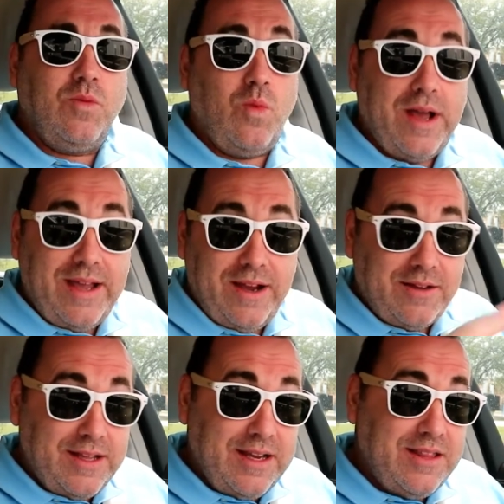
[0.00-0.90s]
way
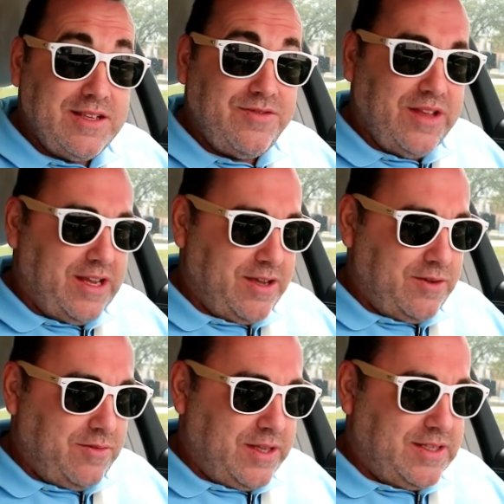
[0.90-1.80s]
here at the end of this
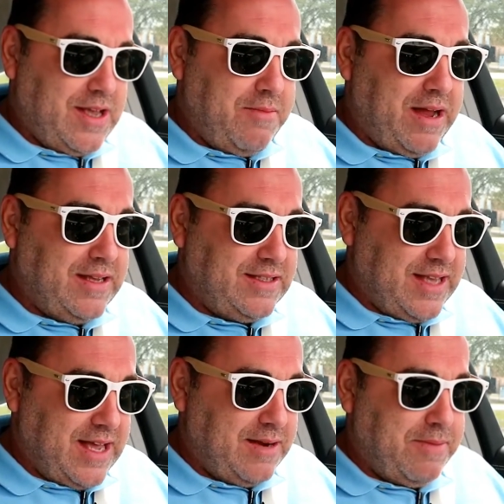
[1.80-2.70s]
video that somebody
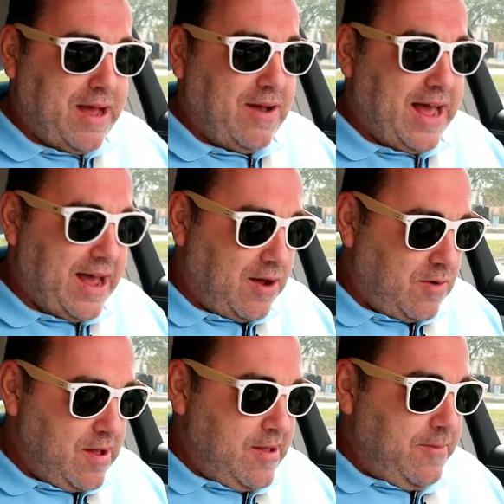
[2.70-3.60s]
said about
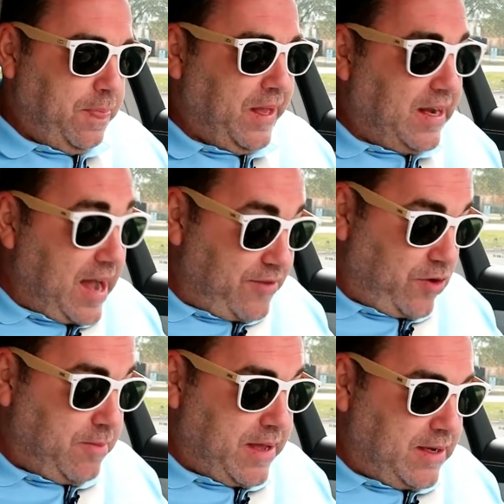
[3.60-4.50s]
how the
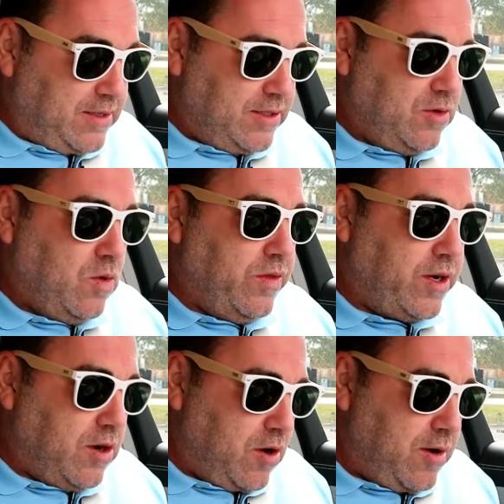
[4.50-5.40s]
government or
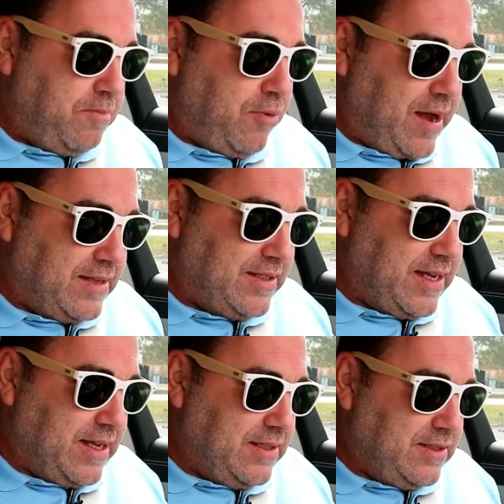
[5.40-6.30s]
the current
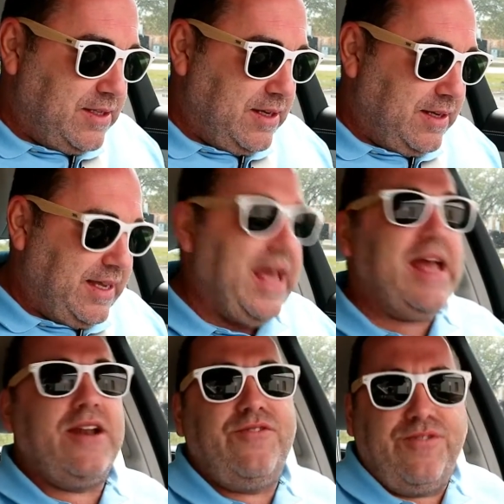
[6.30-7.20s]
president
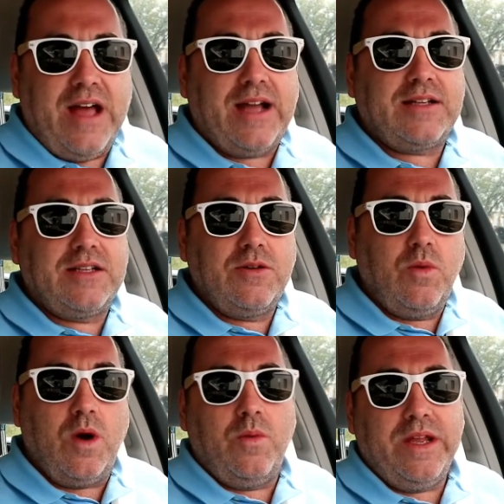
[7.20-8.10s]
can affect
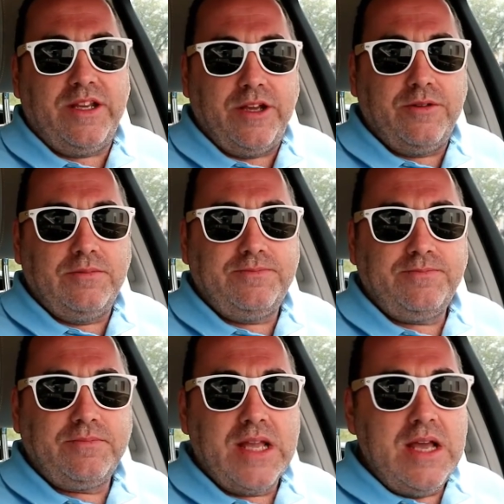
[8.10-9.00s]
what we do.
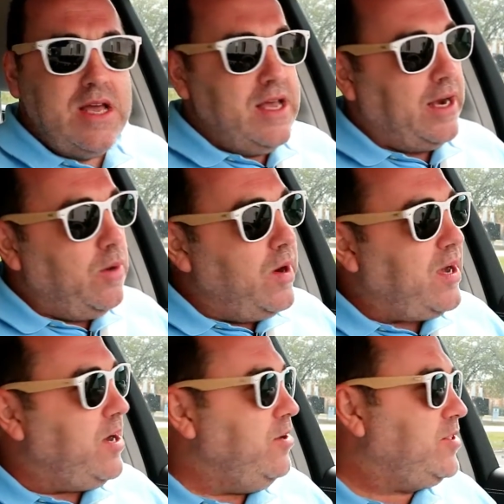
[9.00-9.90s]
And I
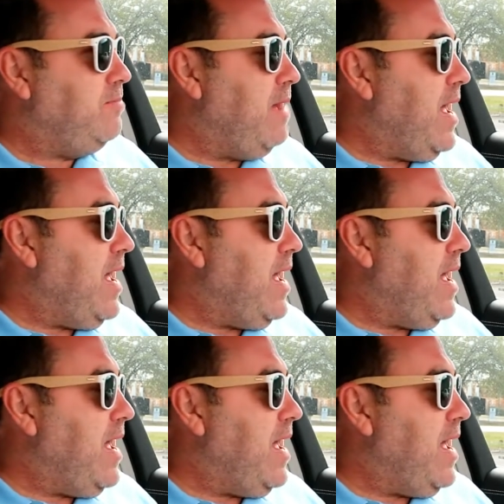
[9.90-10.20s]
wanted to do some